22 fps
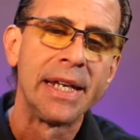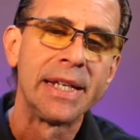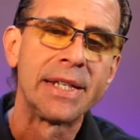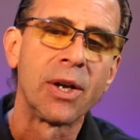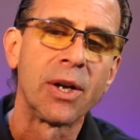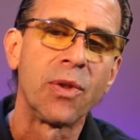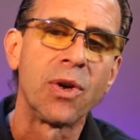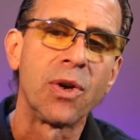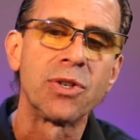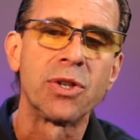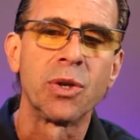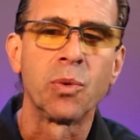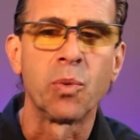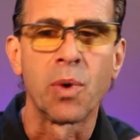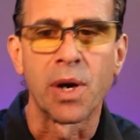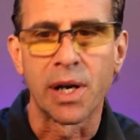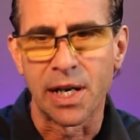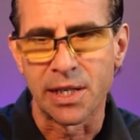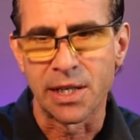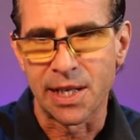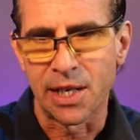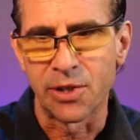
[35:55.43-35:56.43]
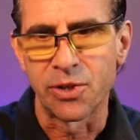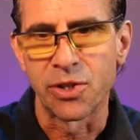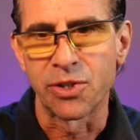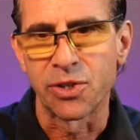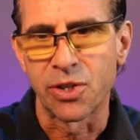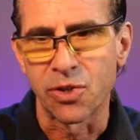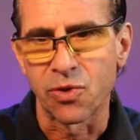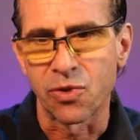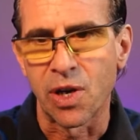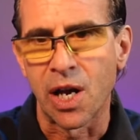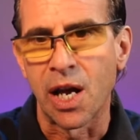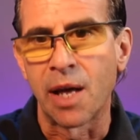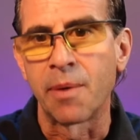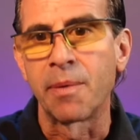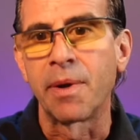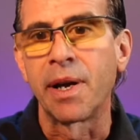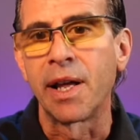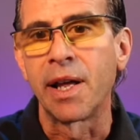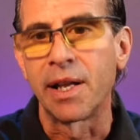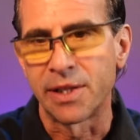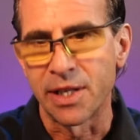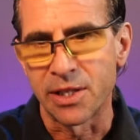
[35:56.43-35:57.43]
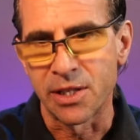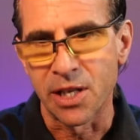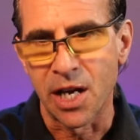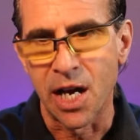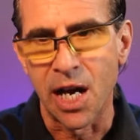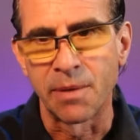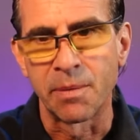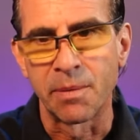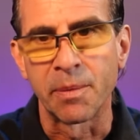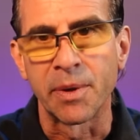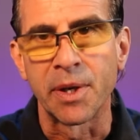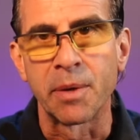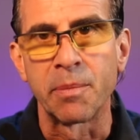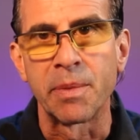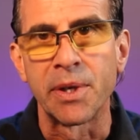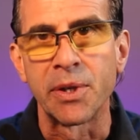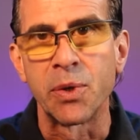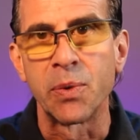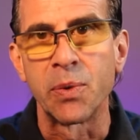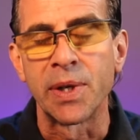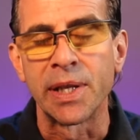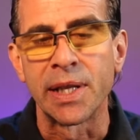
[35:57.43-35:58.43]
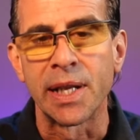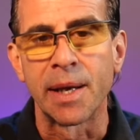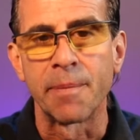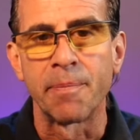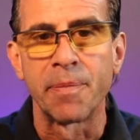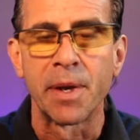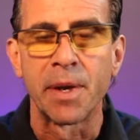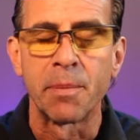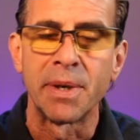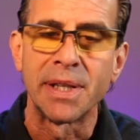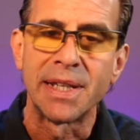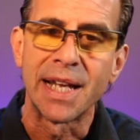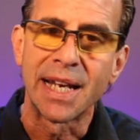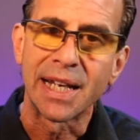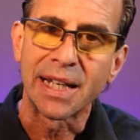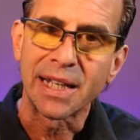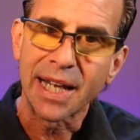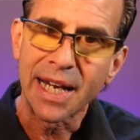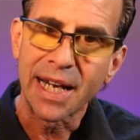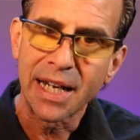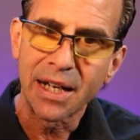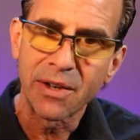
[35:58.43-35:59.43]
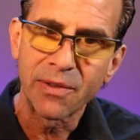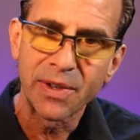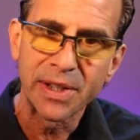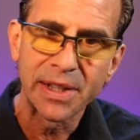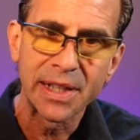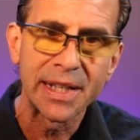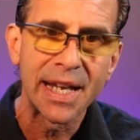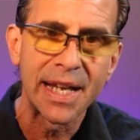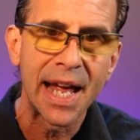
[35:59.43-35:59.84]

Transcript: So those are the workouts I just described, the time I'm going to be doing them. But then later in the